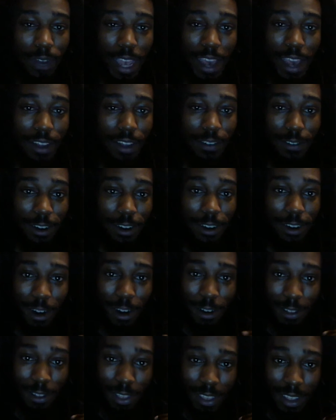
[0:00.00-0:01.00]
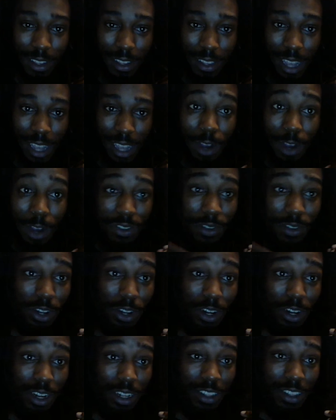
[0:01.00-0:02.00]
out of our earth, and also
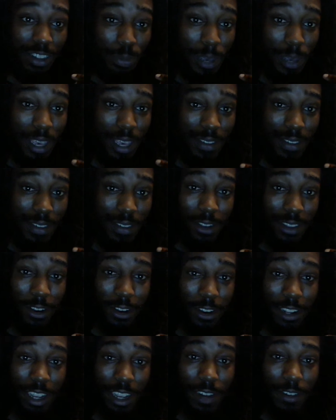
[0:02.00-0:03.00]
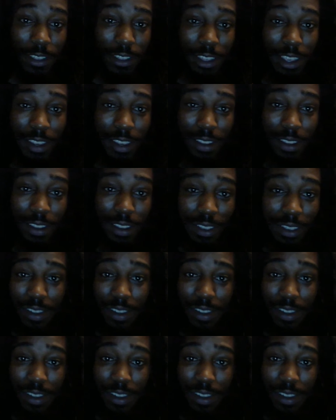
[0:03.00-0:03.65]
they're in space, and they're in everything